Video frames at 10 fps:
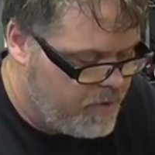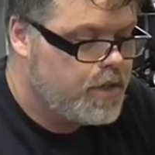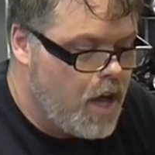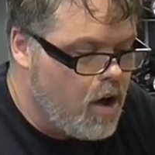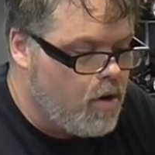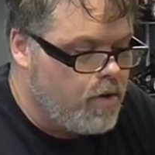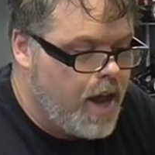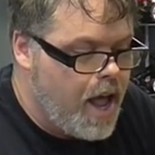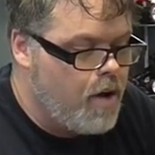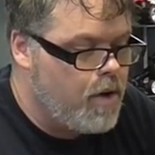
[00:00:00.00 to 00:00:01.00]
So,
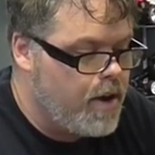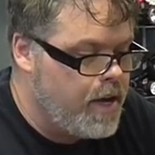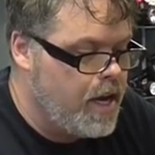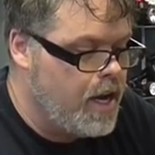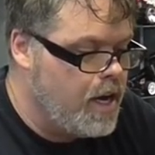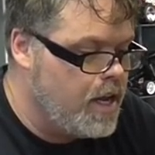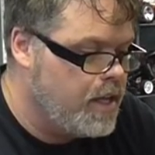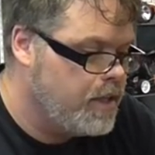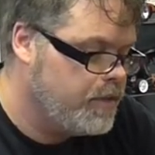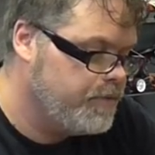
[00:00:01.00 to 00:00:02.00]
now what I need